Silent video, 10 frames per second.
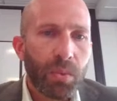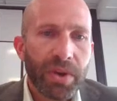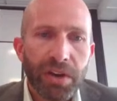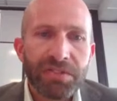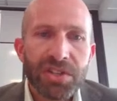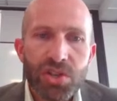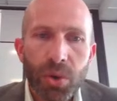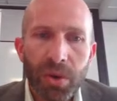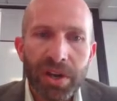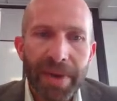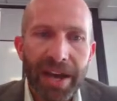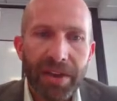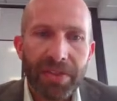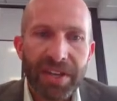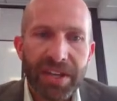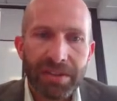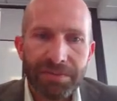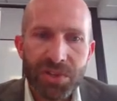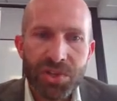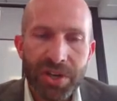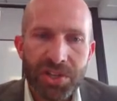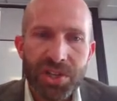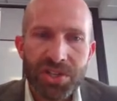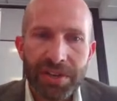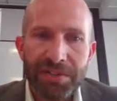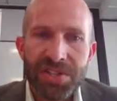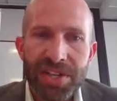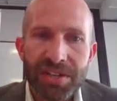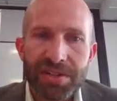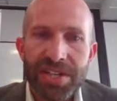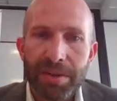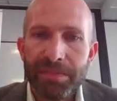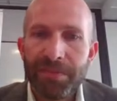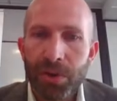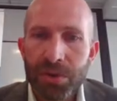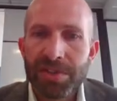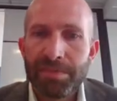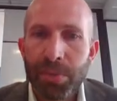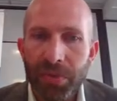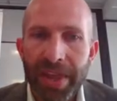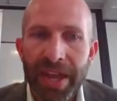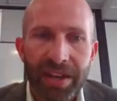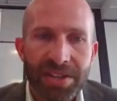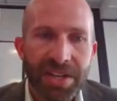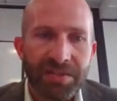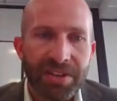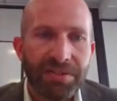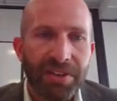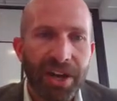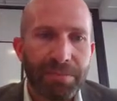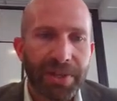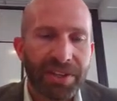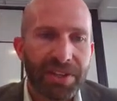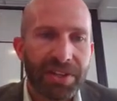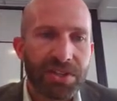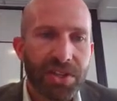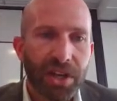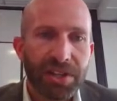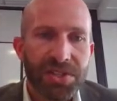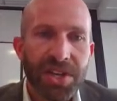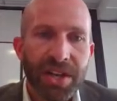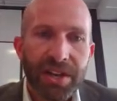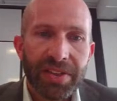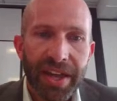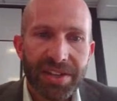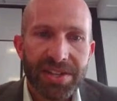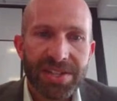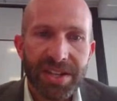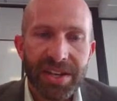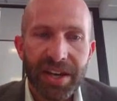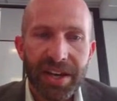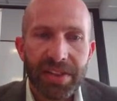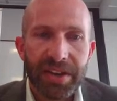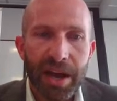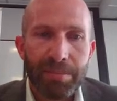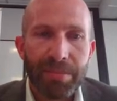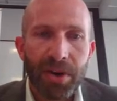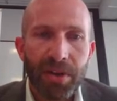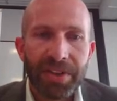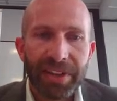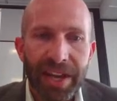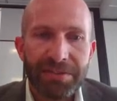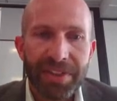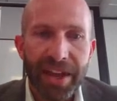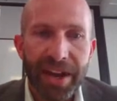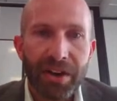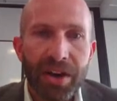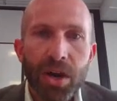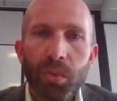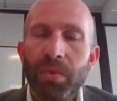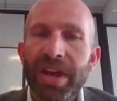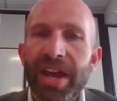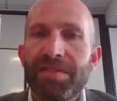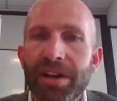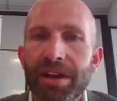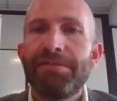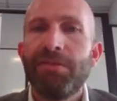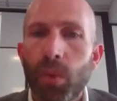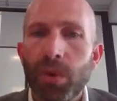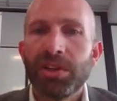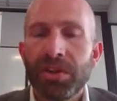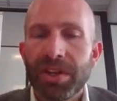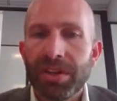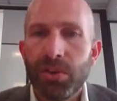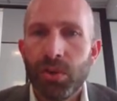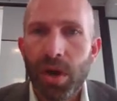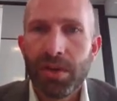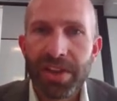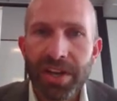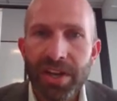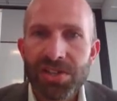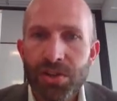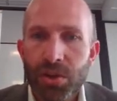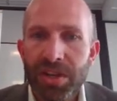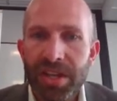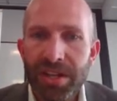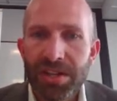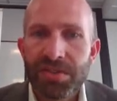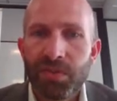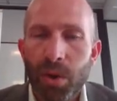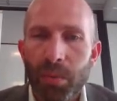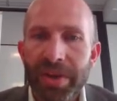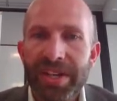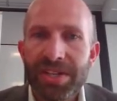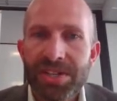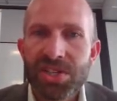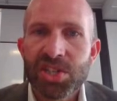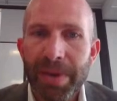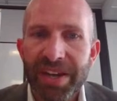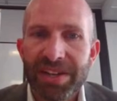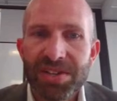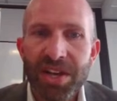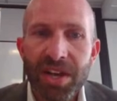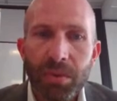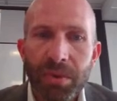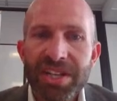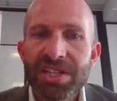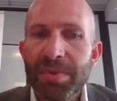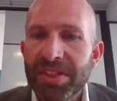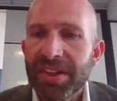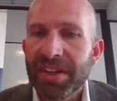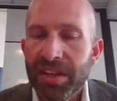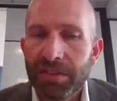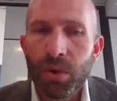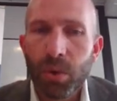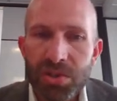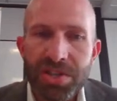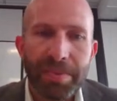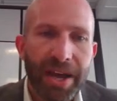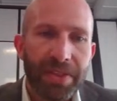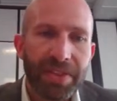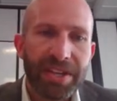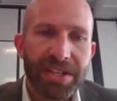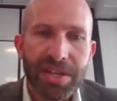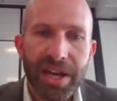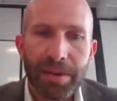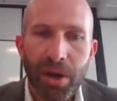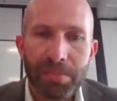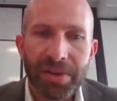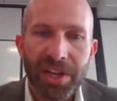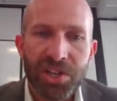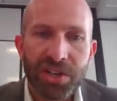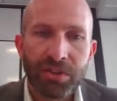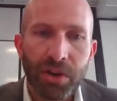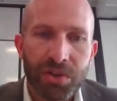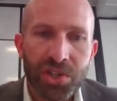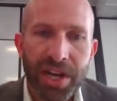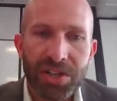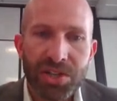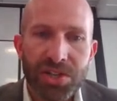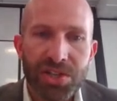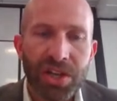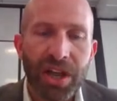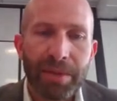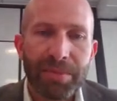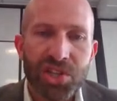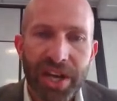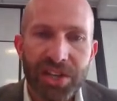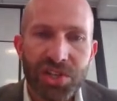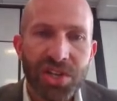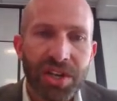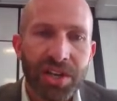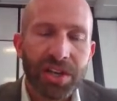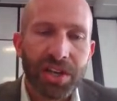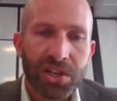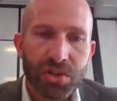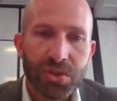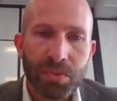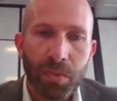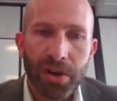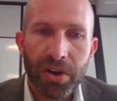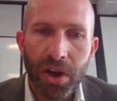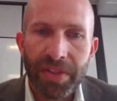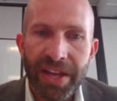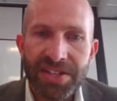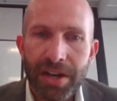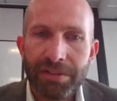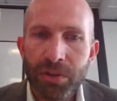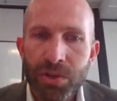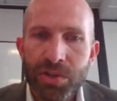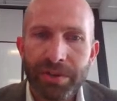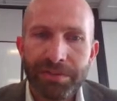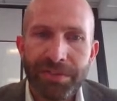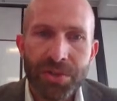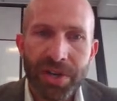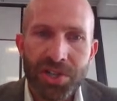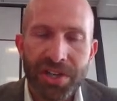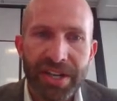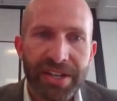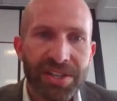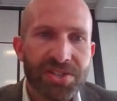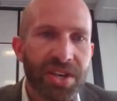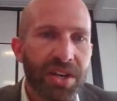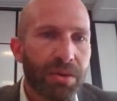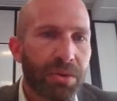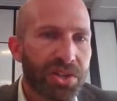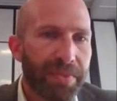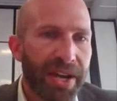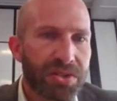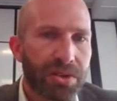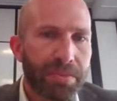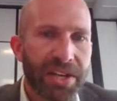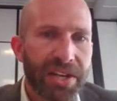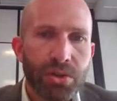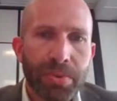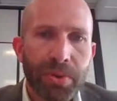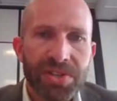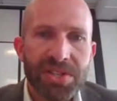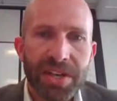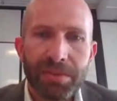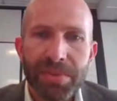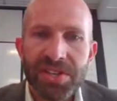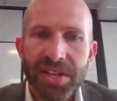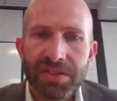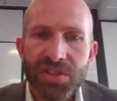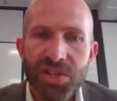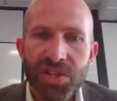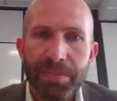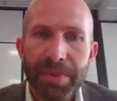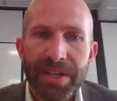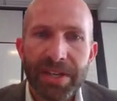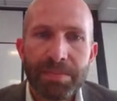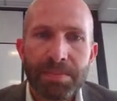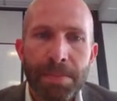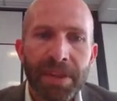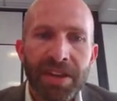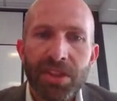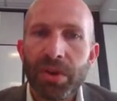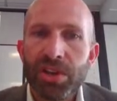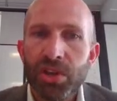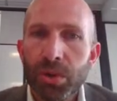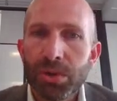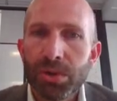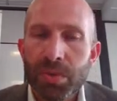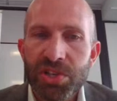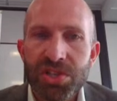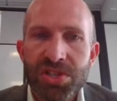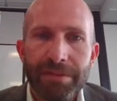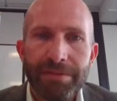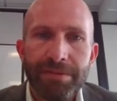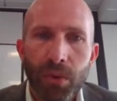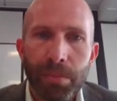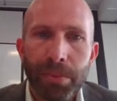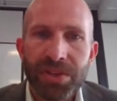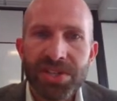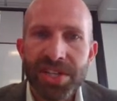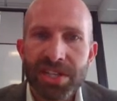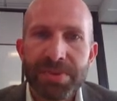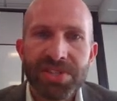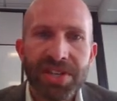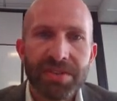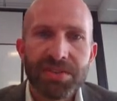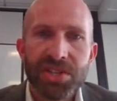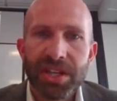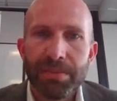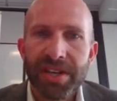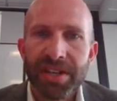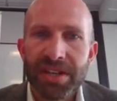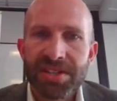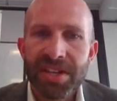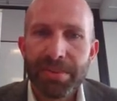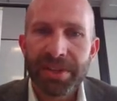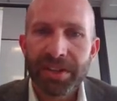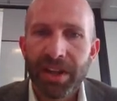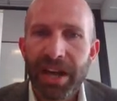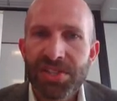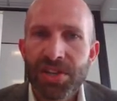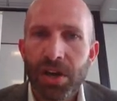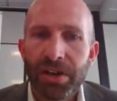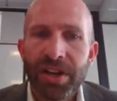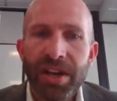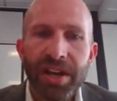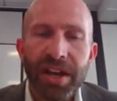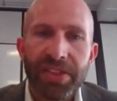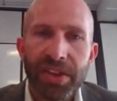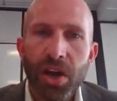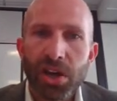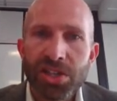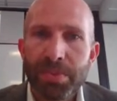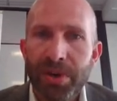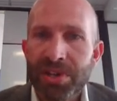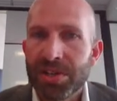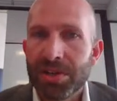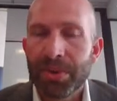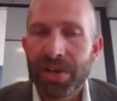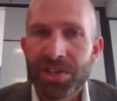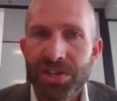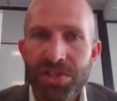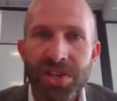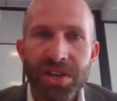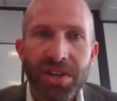We often talk about the infrastructure deficit. Some folks have put that at $75 billion. That is the number on the left there. When we are having a forward-looking view over the next 30 years of what we need to spend, we need to be thinking, of course, about these population growth changes, climate change issues and whatnot. That's our future infrastructure needs, which amount to about 2.7% of GDP. The renewals, which is some 4.6% of GDP, that's keeping the lights on, and the cost pressures,